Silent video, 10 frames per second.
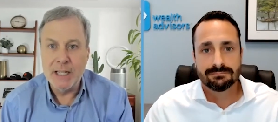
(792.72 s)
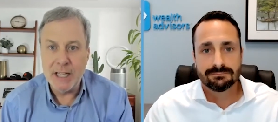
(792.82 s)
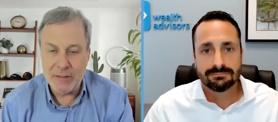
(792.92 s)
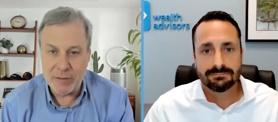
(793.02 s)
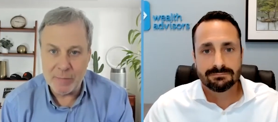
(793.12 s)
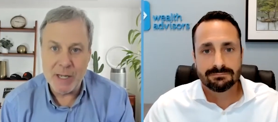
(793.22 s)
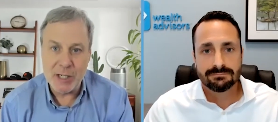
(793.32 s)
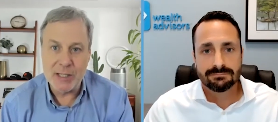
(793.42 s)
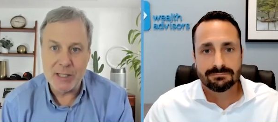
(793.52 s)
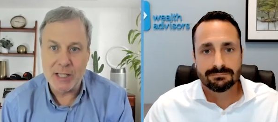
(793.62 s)

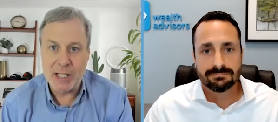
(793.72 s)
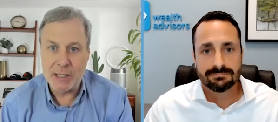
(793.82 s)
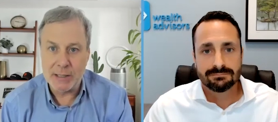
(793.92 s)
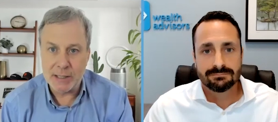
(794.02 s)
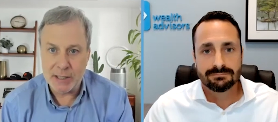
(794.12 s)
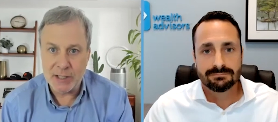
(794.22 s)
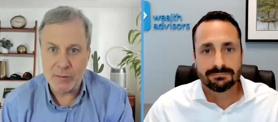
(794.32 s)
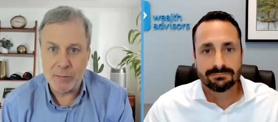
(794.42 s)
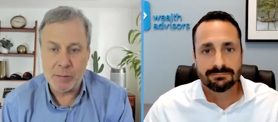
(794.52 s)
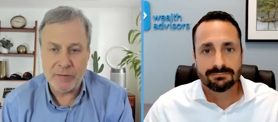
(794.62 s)
Speaker 1: Information is the key to
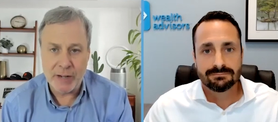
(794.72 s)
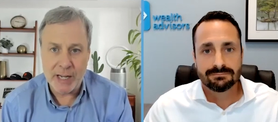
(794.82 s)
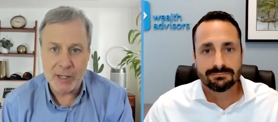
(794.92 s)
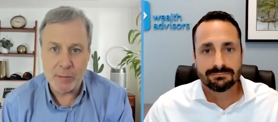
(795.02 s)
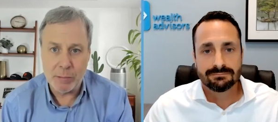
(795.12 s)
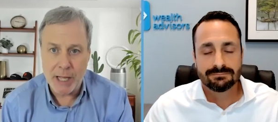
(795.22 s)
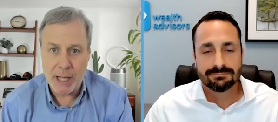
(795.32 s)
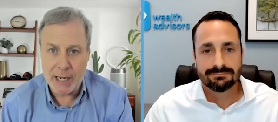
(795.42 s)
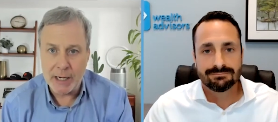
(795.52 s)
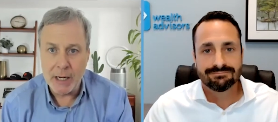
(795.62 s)
successful financial
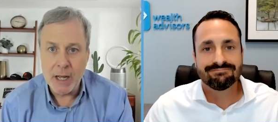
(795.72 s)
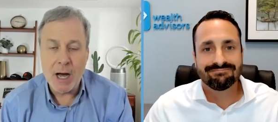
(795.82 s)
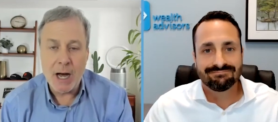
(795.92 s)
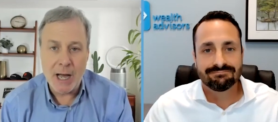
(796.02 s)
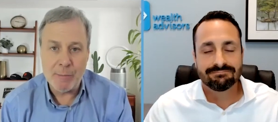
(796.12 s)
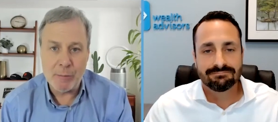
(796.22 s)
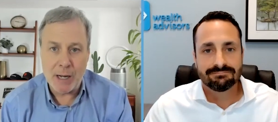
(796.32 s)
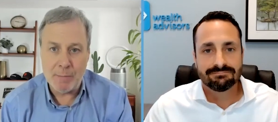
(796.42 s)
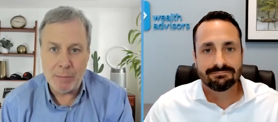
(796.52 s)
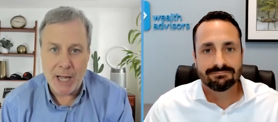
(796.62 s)
planning. I'm
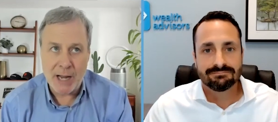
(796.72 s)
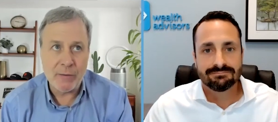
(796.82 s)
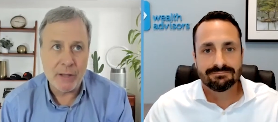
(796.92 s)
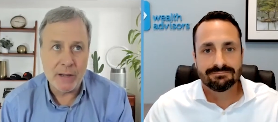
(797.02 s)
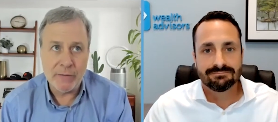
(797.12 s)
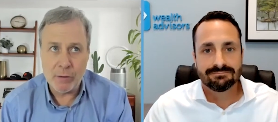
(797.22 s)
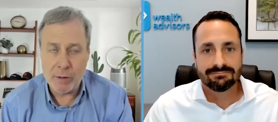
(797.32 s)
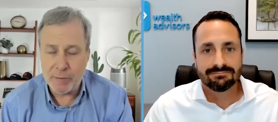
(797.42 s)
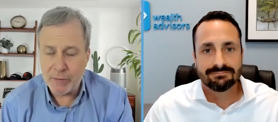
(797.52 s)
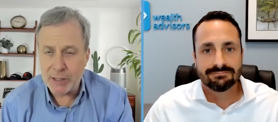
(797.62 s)
Rob Black for the
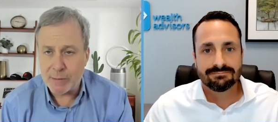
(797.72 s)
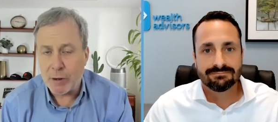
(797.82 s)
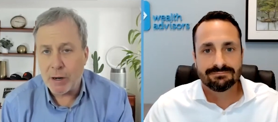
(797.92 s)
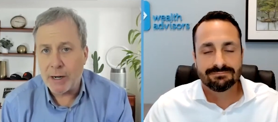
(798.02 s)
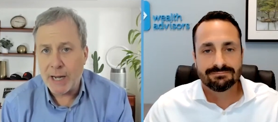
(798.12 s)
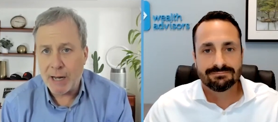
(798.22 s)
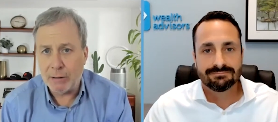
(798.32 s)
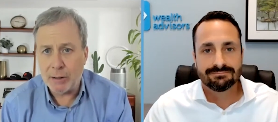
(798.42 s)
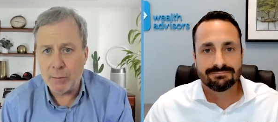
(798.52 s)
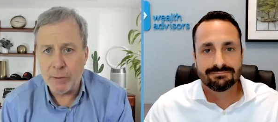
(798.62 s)
Informed Investor Market
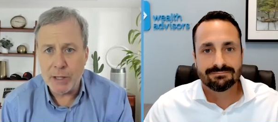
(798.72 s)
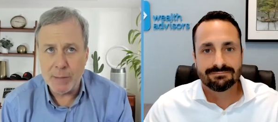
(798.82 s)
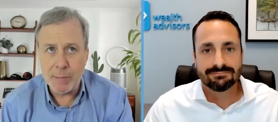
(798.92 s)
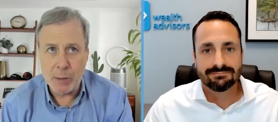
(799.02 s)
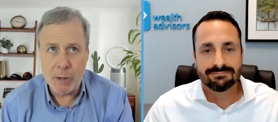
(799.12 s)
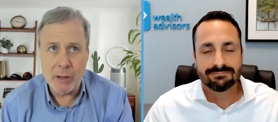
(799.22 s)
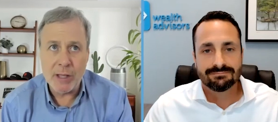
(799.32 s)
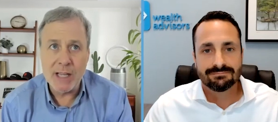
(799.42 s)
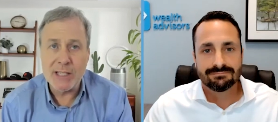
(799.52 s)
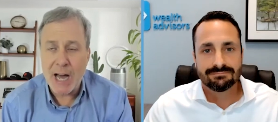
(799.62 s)
Outlook with EP Wealth.
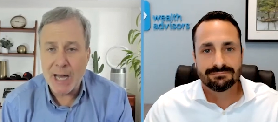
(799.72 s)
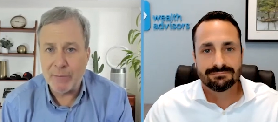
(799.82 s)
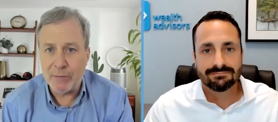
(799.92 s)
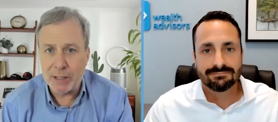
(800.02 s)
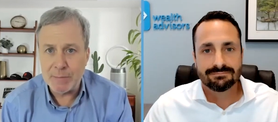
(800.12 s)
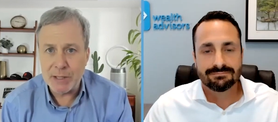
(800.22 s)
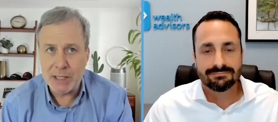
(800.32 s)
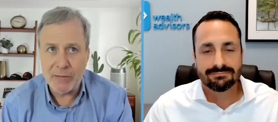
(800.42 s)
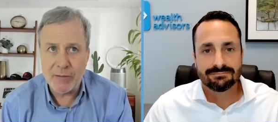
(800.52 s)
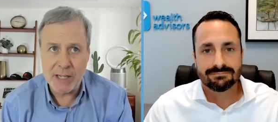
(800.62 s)
He's Adam Phillips,
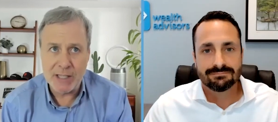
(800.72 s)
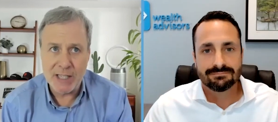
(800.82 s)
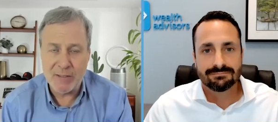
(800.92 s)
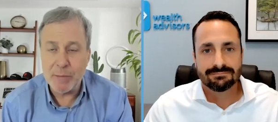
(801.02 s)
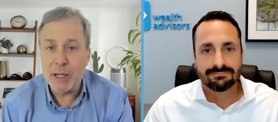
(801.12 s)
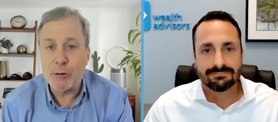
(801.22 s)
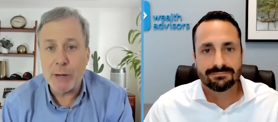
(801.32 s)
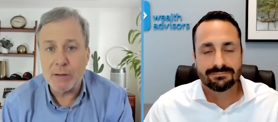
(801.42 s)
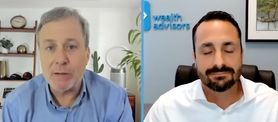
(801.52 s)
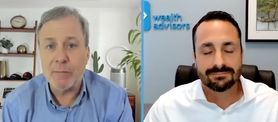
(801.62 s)
CFA, CFP,
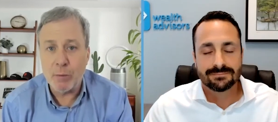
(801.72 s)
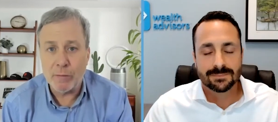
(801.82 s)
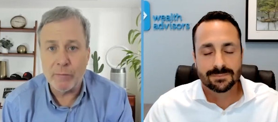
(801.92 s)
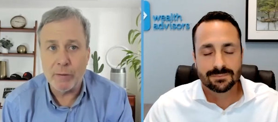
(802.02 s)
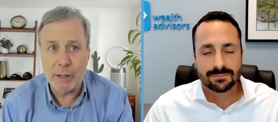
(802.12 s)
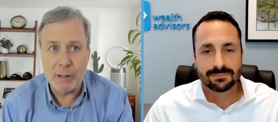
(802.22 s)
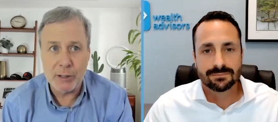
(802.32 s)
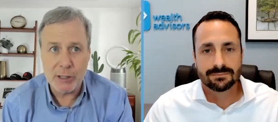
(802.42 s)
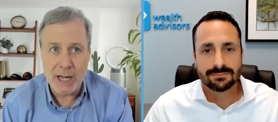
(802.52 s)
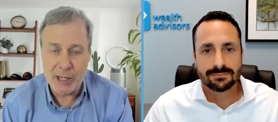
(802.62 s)
Director of Portfolio
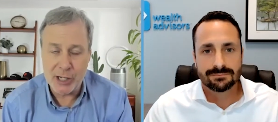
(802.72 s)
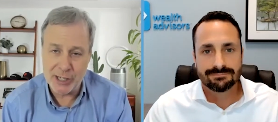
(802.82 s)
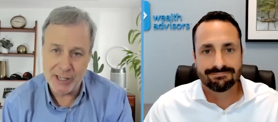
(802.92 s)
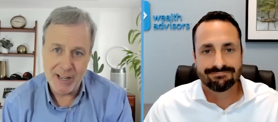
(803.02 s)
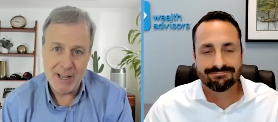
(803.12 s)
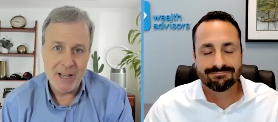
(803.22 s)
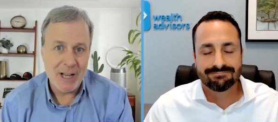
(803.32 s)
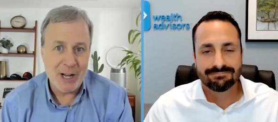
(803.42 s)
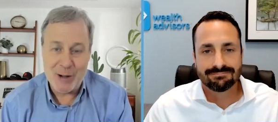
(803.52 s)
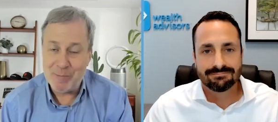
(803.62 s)
Strategy.
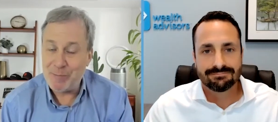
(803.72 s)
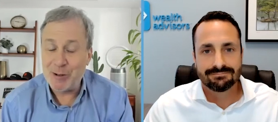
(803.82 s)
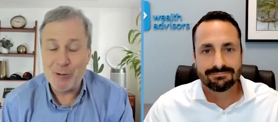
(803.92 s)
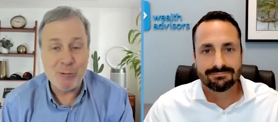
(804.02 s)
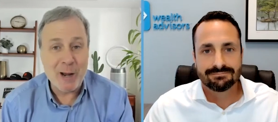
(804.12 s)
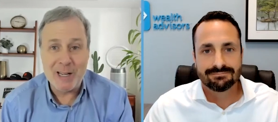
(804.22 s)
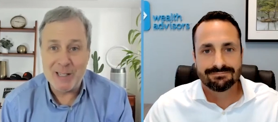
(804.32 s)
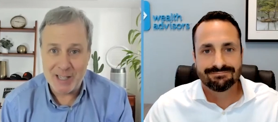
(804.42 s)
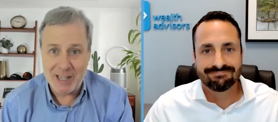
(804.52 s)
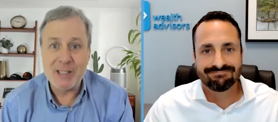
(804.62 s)
Um, great
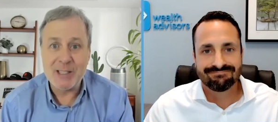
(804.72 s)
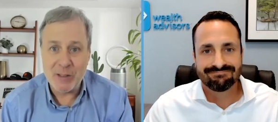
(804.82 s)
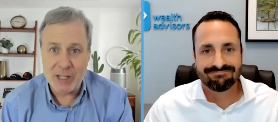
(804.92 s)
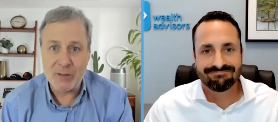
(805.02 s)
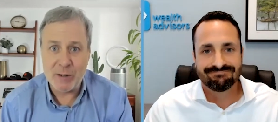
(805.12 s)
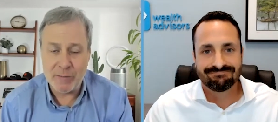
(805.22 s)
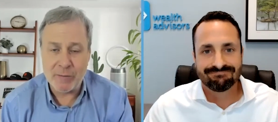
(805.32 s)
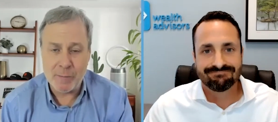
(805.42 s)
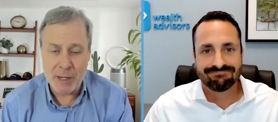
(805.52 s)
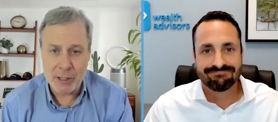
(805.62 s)
insights. Thanks for your
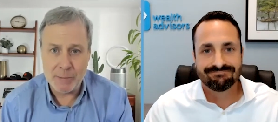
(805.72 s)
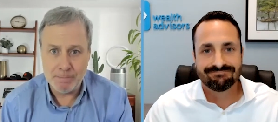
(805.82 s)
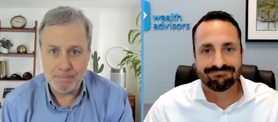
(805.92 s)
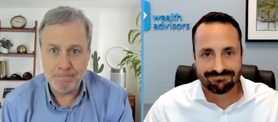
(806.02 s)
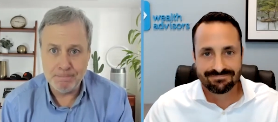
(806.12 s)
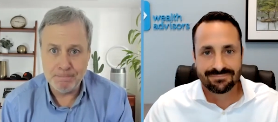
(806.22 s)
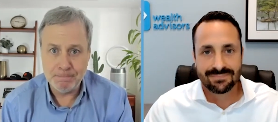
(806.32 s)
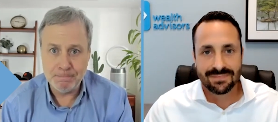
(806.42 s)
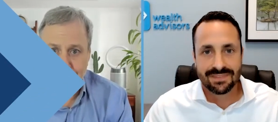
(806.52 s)
information.